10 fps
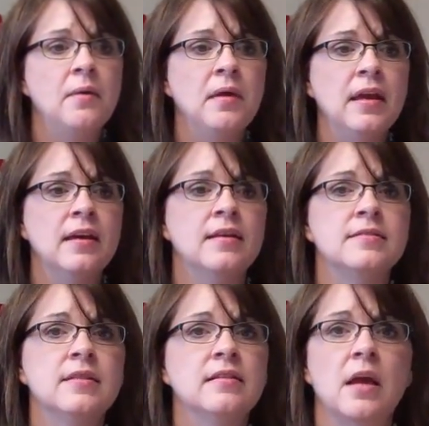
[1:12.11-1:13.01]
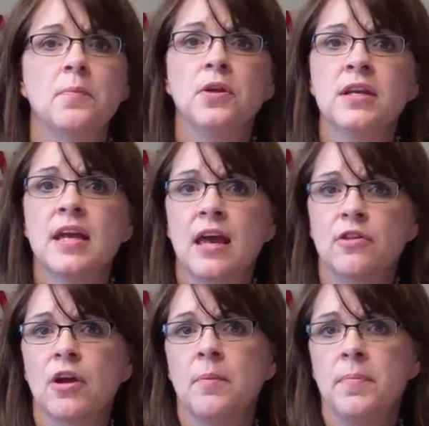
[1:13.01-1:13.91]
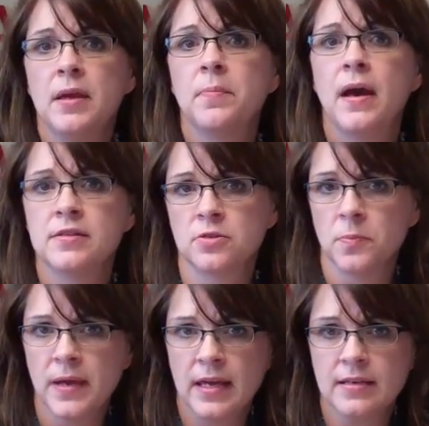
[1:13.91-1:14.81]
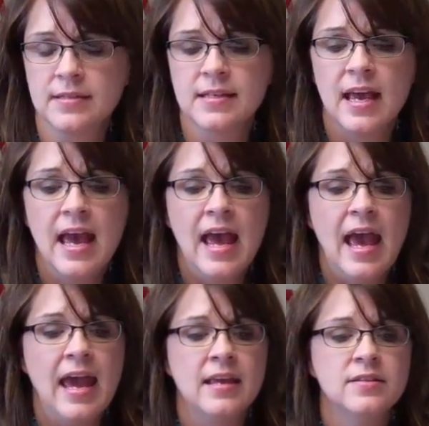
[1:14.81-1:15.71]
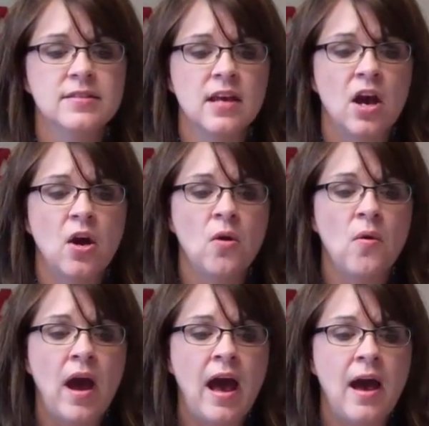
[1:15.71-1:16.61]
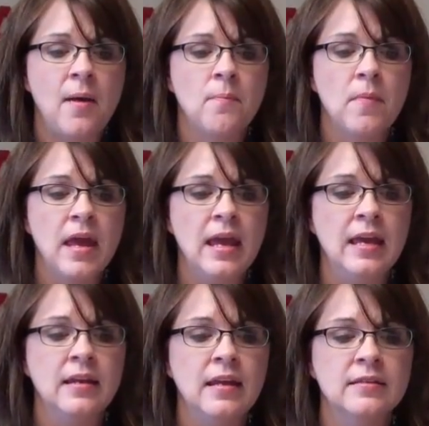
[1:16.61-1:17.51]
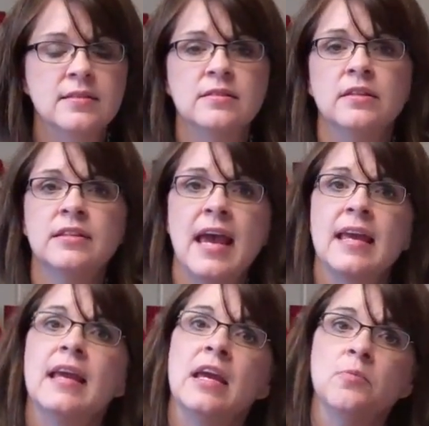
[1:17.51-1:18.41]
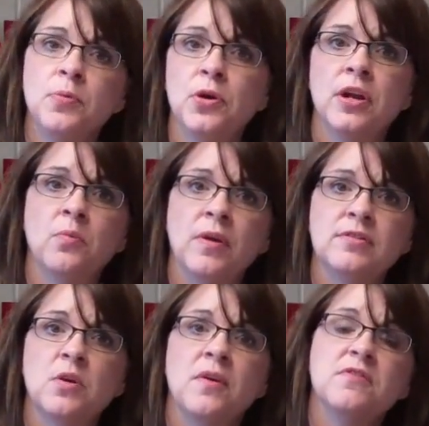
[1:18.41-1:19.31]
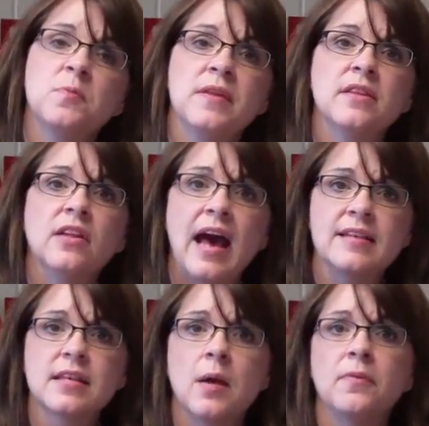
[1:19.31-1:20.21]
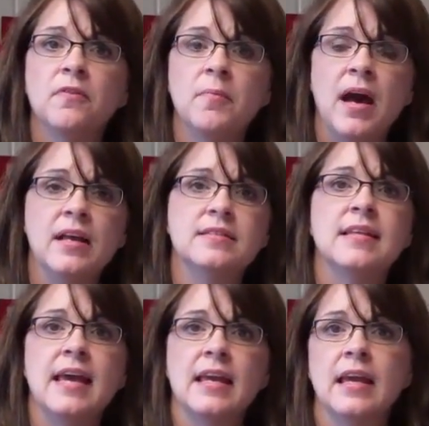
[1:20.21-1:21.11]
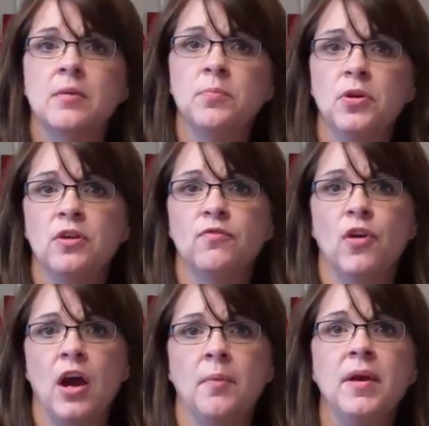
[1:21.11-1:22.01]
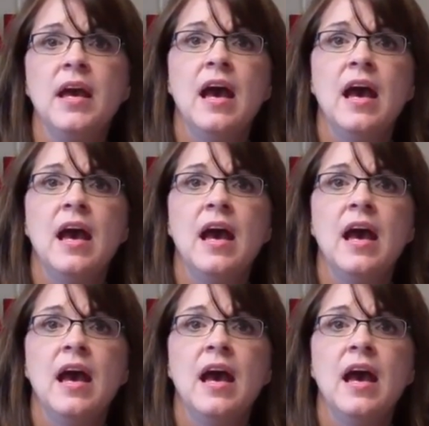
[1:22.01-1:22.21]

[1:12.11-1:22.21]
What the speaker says: is like putting together a big puzzle piece, and so it is taking input, and we've spent the last couple of months taking input from